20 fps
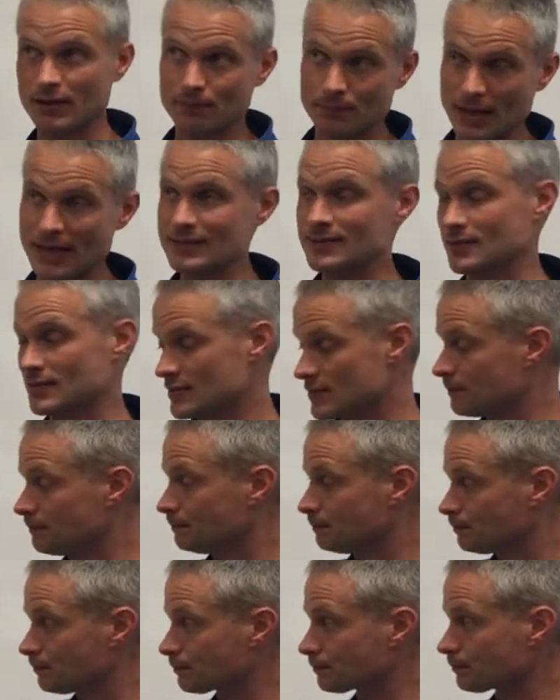patterns.
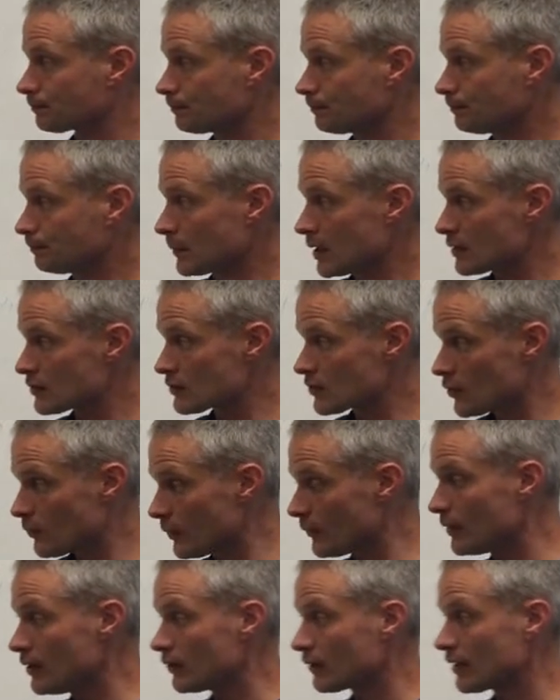So
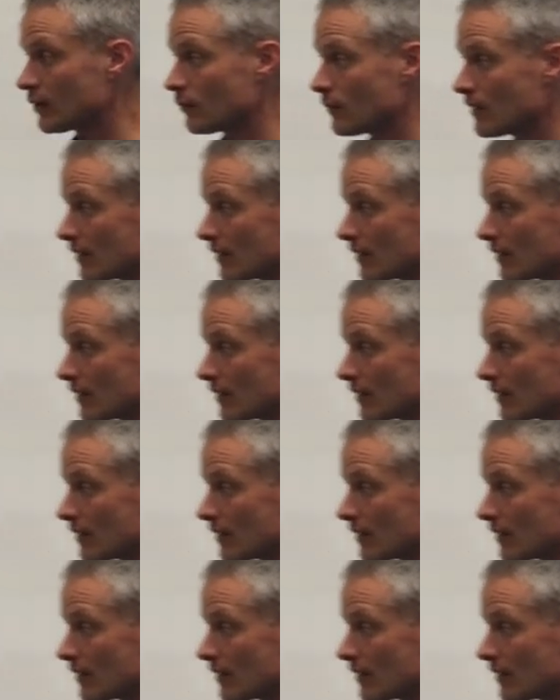when we look at